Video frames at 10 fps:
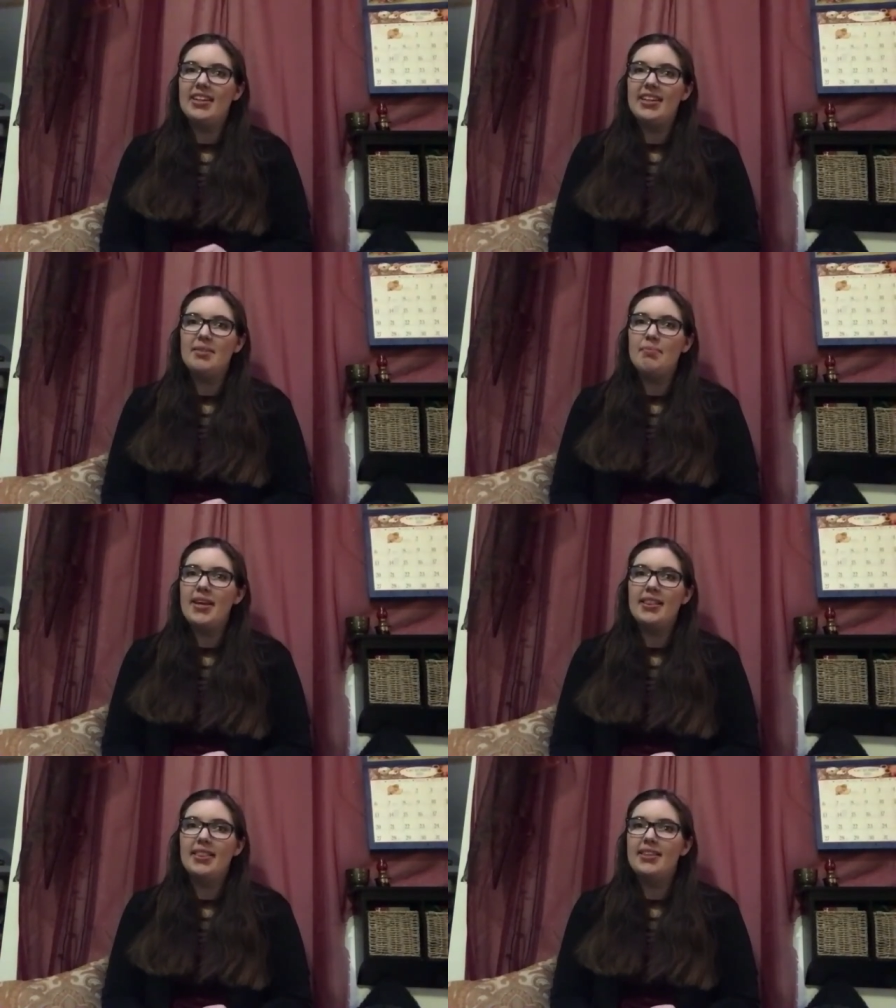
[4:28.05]
It can
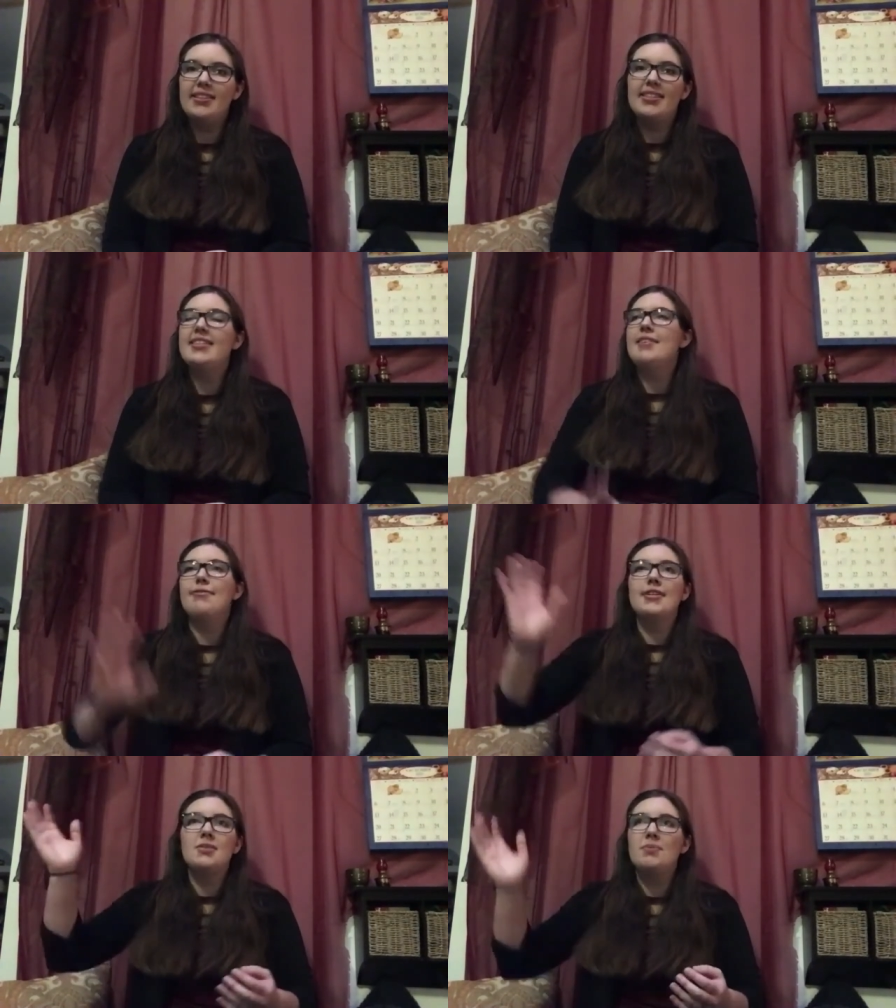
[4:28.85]
make the
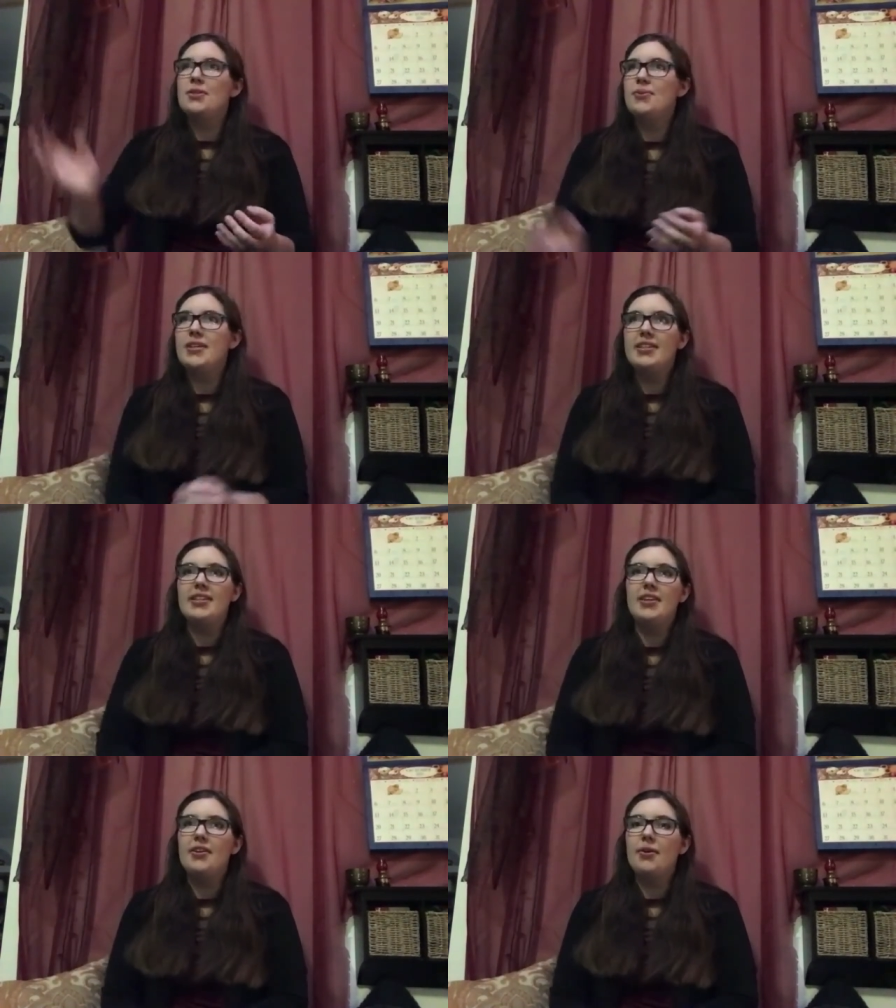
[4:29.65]
difference between,
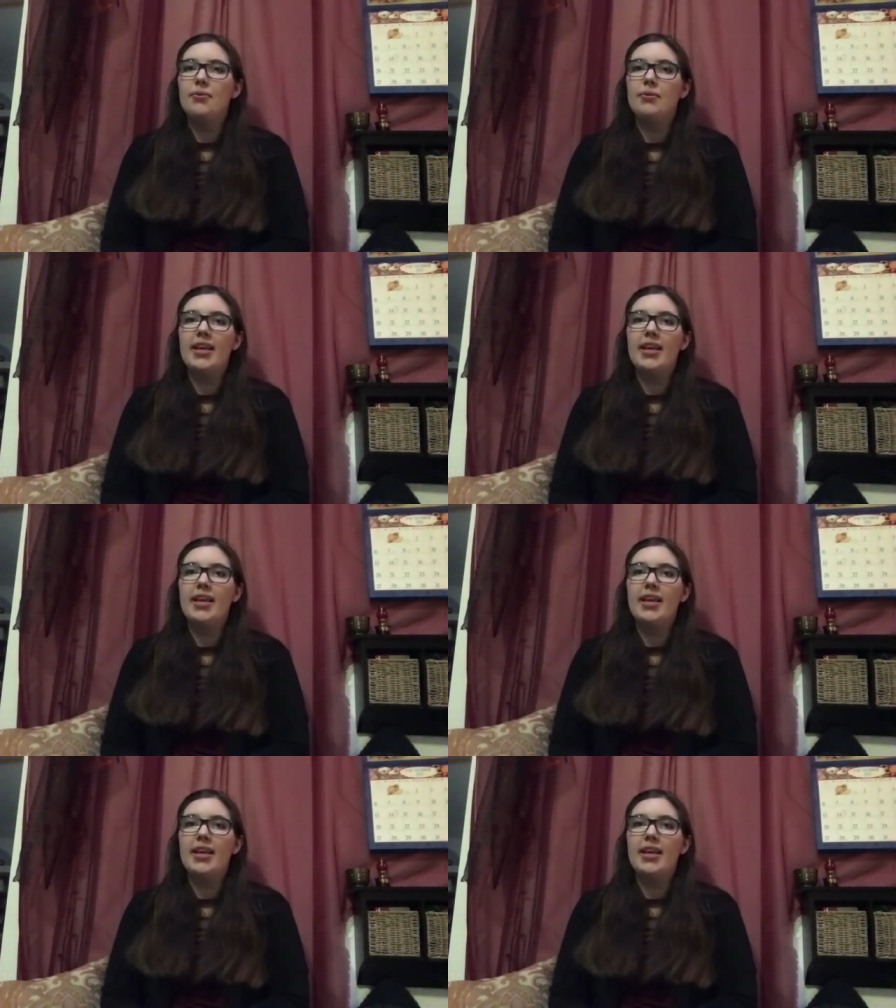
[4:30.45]
you know,